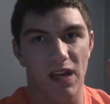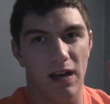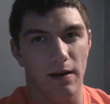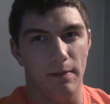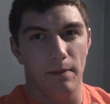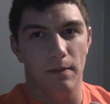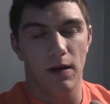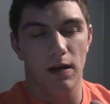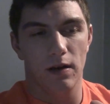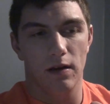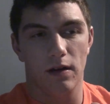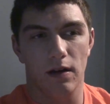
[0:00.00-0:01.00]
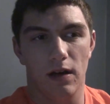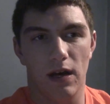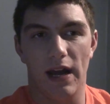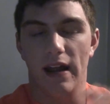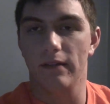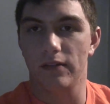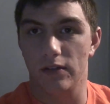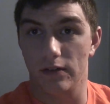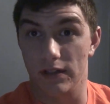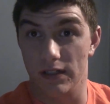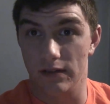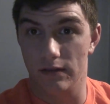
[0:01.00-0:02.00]
I'm I have
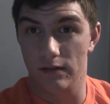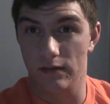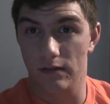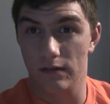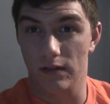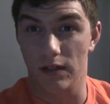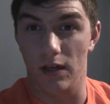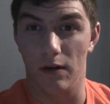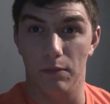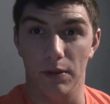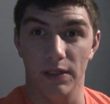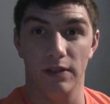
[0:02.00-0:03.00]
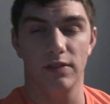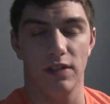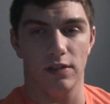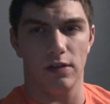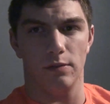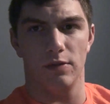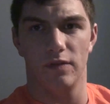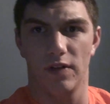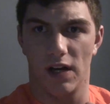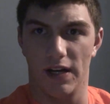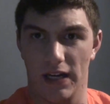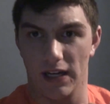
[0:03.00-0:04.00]
certain you know beliefs in terms of
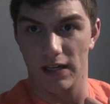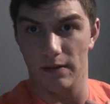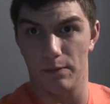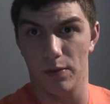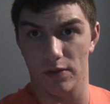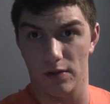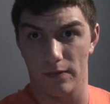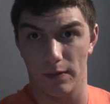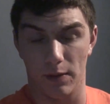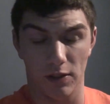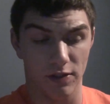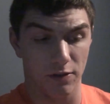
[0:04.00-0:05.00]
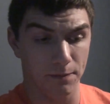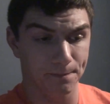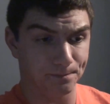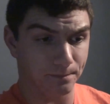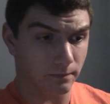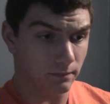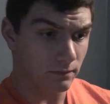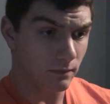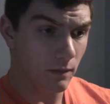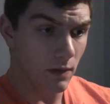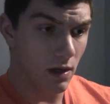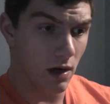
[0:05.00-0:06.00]
cutting and preserving muscle.
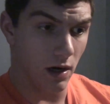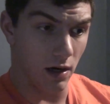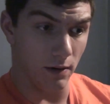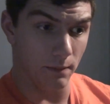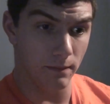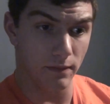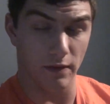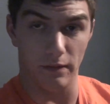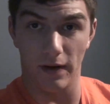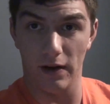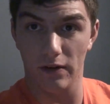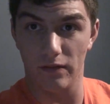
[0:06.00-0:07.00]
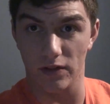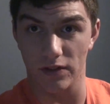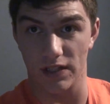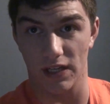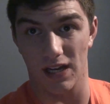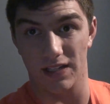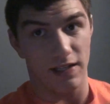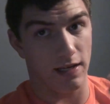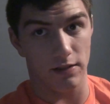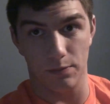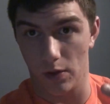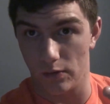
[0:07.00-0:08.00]
Um, the very first thing I set
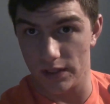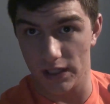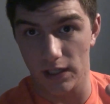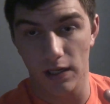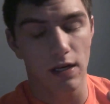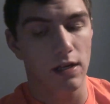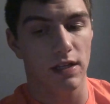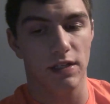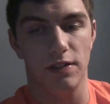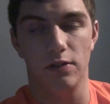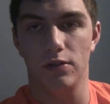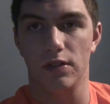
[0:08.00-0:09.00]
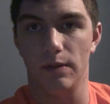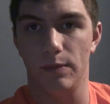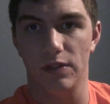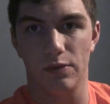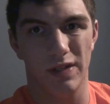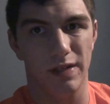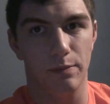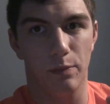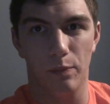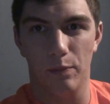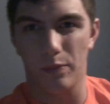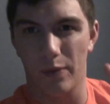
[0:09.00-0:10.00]
is protein. That's usually between
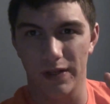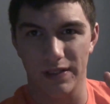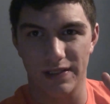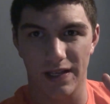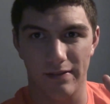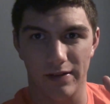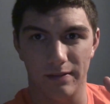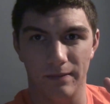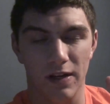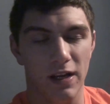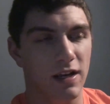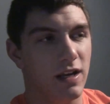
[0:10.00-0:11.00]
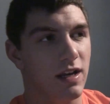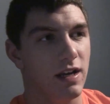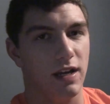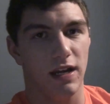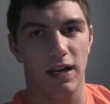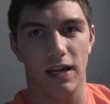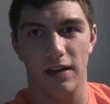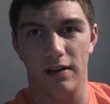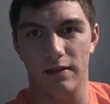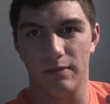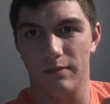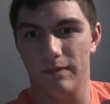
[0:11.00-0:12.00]
0.7
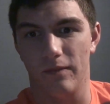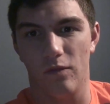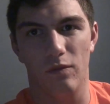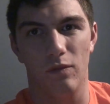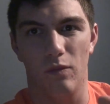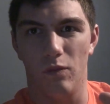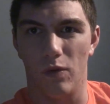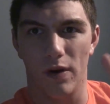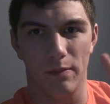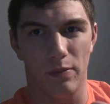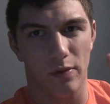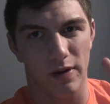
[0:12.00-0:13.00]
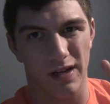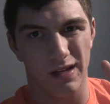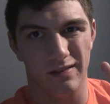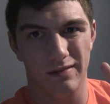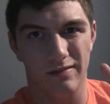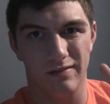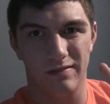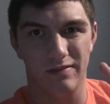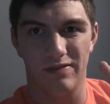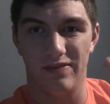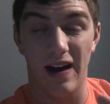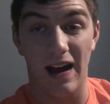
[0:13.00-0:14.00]
and
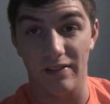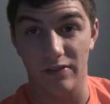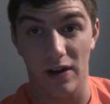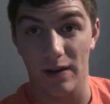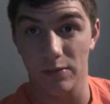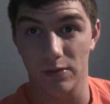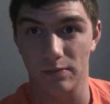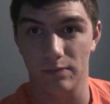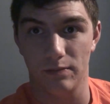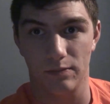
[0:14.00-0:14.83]
1.5 grams